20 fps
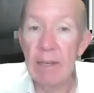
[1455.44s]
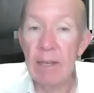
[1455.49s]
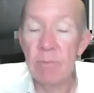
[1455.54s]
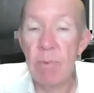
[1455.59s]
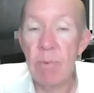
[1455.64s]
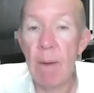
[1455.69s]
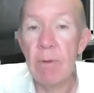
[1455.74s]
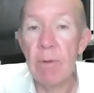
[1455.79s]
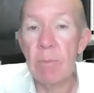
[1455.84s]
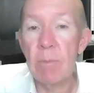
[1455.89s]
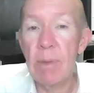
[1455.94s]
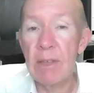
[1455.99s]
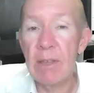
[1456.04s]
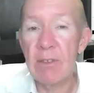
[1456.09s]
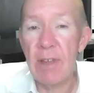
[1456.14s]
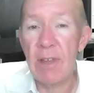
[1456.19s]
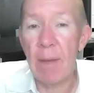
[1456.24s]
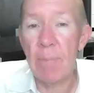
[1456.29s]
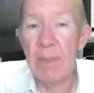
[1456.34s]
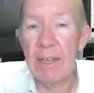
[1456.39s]
there's probably
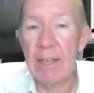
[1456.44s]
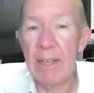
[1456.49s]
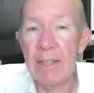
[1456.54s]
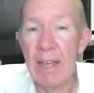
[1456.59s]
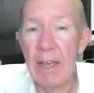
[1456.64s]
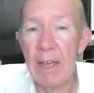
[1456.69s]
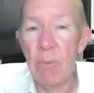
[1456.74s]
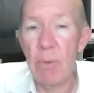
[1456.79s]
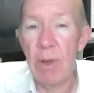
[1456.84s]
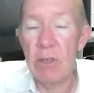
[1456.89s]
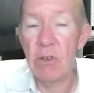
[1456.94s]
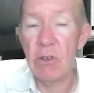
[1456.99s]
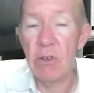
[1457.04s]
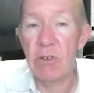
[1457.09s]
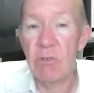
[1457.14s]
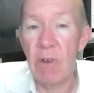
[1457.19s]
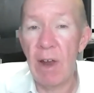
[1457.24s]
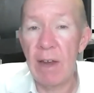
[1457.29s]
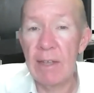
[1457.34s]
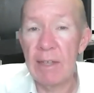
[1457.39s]
something in there where you're
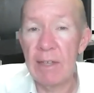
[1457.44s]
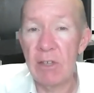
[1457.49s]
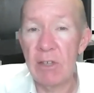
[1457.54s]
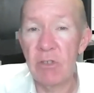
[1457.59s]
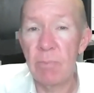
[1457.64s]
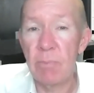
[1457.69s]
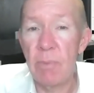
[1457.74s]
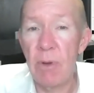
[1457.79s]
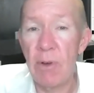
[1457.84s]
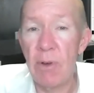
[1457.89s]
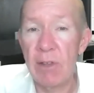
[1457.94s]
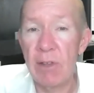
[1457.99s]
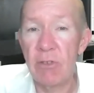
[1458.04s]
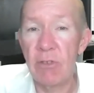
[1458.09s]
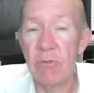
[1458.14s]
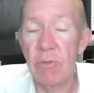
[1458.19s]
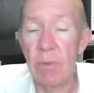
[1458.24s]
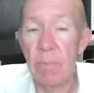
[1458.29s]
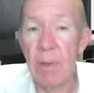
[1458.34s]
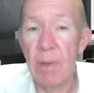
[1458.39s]
creating
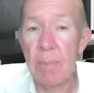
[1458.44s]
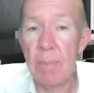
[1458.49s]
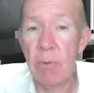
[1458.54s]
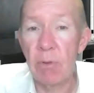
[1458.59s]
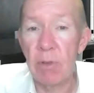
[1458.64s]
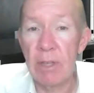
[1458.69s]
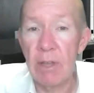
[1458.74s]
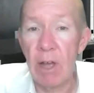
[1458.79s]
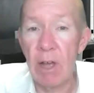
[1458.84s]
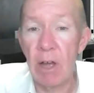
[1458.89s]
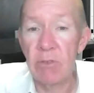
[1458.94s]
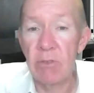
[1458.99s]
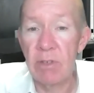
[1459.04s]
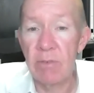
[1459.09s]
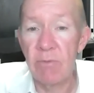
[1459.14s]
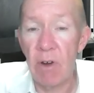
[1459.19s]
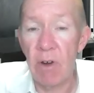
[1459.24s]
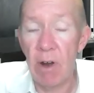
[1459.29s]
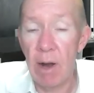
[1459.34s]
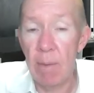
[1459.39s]
experiences for people in those
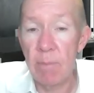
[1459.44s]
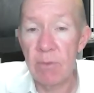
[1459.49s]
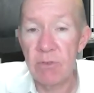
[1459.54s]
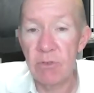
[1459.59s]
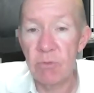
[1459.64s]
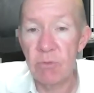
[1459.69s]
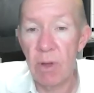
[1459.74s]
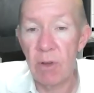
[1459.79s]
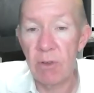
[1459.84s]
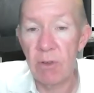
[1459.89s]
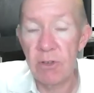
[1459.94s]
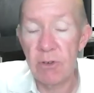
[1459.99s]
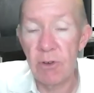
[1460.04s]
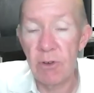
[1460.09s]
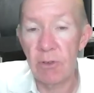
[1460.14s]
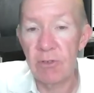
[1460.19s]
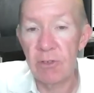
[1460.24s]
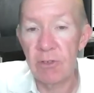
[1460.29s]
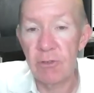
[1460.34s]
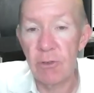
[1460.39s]
environments as well you're
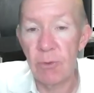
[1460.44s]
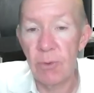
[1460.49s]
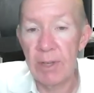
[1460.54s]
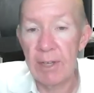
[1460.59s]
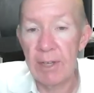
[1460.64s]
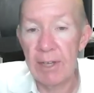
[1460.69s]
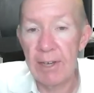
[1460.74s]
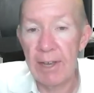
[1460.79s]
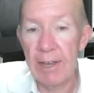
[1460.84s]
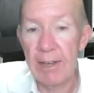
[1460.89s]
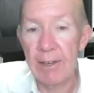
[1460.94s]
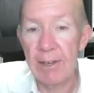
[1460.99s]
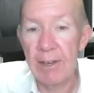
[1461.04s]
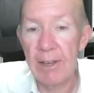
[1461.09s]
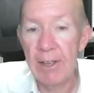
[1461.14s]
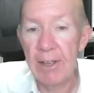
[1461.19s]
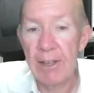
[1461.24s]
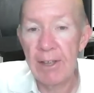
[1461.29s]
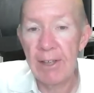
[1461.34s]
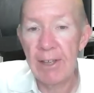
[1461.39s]
not just doing it at
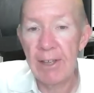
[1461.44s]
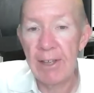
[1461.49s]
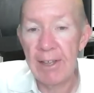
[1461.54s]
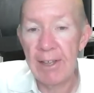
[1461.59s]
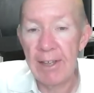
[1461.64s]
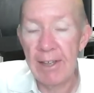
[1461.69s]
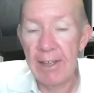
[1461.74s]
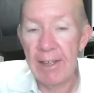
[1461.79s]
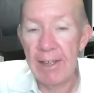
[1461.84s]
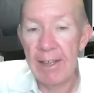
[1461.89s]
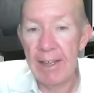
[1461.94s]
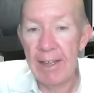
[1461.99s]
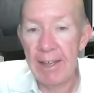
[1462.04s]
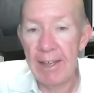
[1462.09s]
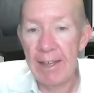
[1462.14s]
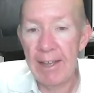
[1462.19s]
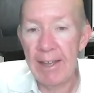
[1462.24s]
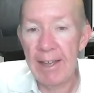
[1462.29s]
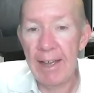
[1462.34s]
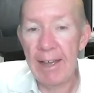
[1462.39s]

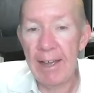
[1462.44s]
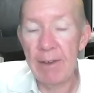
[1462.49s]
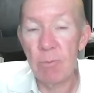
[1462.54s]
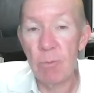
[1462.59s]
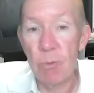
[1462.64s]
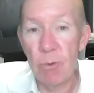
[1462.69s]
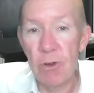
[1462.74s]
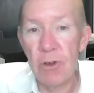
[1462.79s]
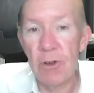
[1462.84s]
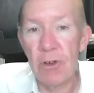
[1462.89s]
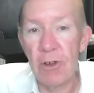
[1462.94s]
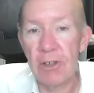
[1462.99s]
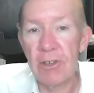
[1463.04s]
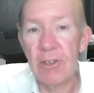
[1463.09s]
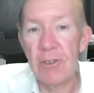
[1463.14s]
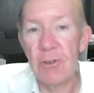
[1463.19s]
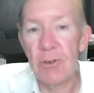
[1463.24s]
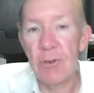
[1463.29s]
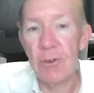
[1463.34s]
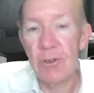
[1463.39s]
at work
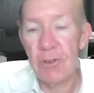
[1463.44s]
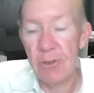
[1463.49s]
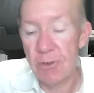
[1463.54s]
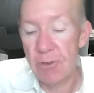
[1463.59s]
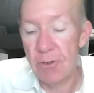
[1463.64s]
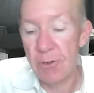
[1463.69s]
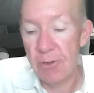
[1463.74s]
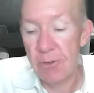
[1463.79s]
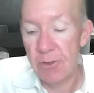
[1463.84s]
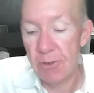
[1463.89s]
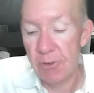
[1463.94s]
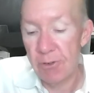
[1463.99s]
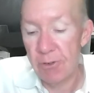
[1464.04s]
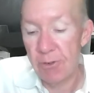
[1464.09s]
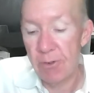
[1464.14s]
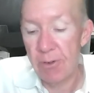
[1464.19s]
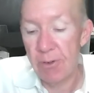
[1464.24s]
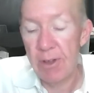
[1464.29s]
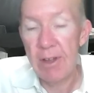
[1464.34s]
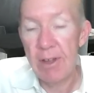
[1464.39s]
you're you're yeah.
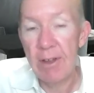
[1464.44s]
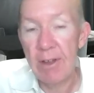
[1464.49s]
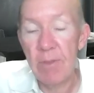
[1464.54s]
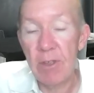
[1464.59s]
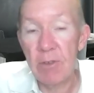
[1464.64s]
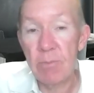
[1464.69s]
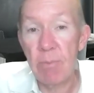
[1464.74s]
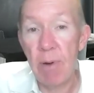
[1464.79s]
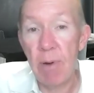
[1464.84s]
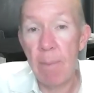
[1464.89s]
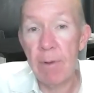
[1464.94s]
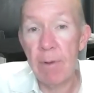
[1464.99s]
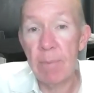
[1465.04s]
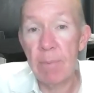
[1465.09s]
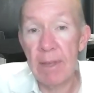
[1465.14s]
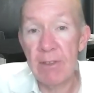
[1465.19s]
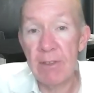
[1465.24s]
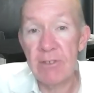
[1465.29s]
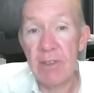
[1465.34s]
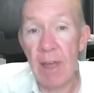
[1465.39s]
you're there's
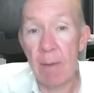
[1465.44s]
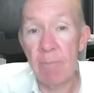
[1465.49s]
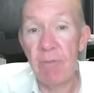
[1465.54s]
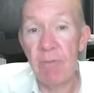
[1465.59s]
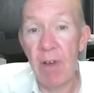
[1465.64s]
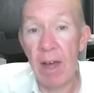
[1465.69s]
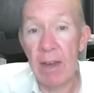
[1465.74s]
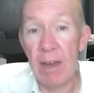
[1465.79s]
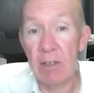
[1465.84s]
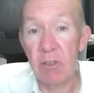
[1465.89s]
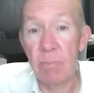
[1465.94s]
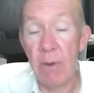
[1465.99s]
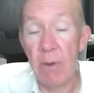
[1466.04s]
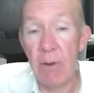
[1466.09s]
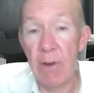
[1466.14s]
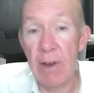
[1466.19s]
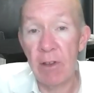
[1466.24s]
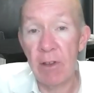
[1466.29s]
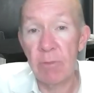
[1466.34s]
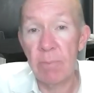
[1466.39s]
probably some fun
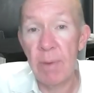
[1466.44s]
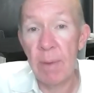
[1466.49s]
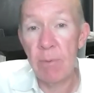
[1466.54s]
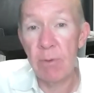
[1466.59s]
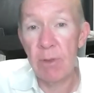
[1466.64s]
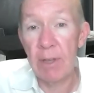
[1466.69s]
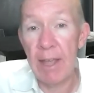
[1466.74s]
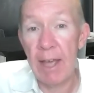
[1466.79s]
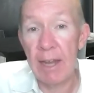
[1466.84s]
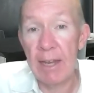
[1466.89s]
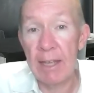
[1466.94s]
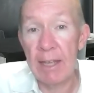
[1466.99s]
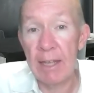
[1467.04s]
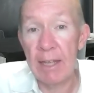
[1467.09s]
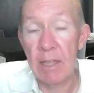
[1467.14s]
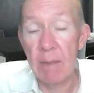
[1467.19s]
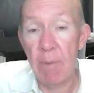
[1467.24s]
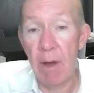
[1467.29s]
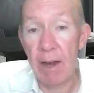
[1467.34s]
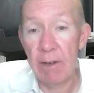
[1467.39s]
experience people are getting in
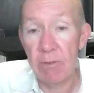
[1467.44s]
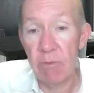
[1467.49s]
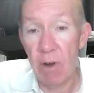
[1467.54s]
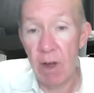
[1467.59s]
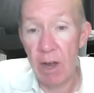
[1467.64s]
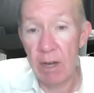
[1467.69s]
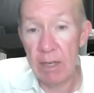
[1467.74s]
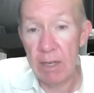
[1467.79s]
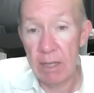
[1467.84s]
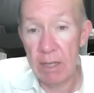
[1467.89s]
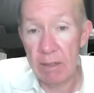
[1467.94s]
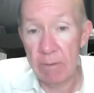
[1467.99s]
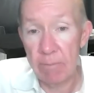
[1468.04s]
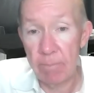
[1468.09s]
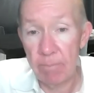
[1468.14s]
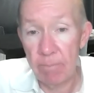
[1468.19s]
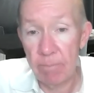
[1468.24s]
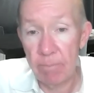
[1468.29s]
the bike riding